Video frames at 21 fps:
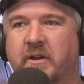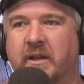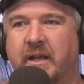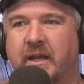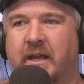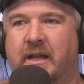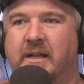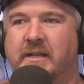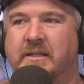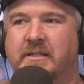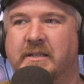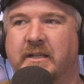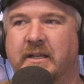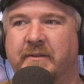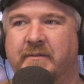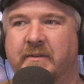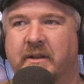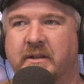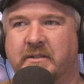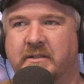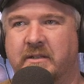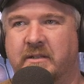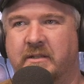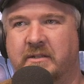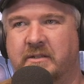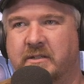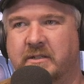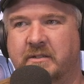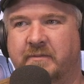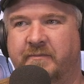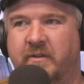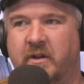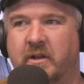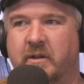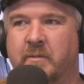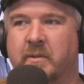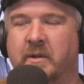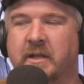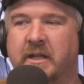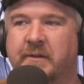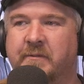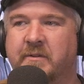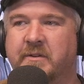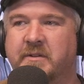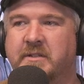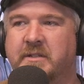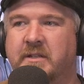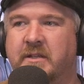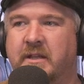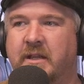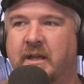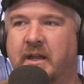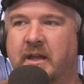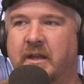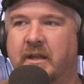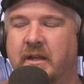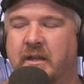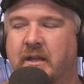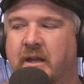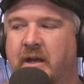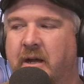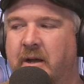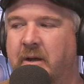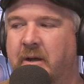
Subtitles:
forget, even as just fellow believers, that